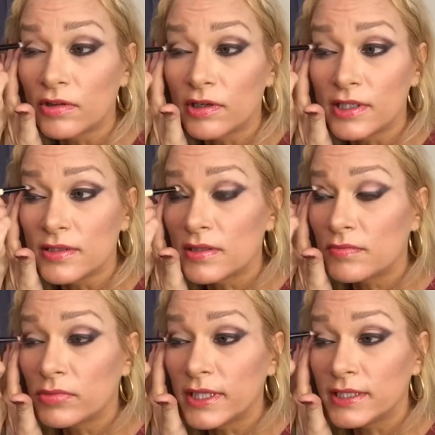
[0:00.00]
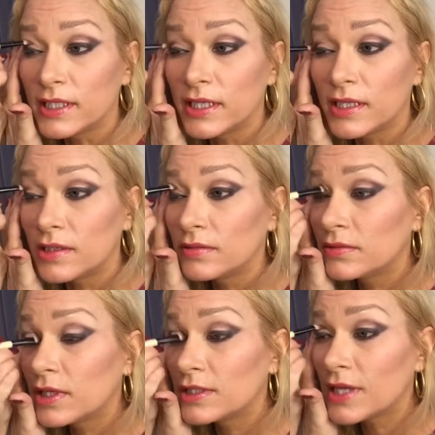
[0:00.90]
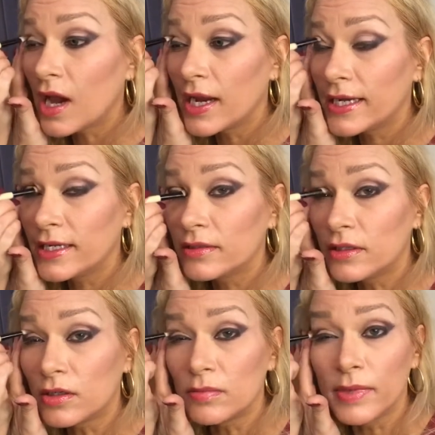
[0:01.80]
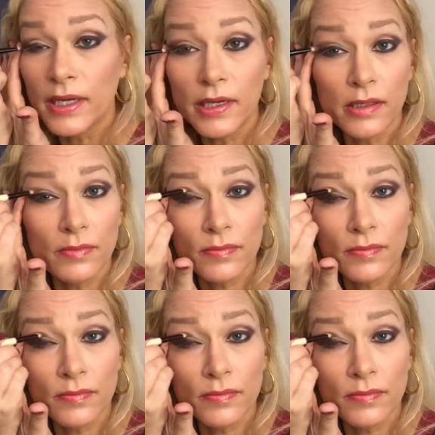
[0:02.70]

there is and blending in a tiny little bit.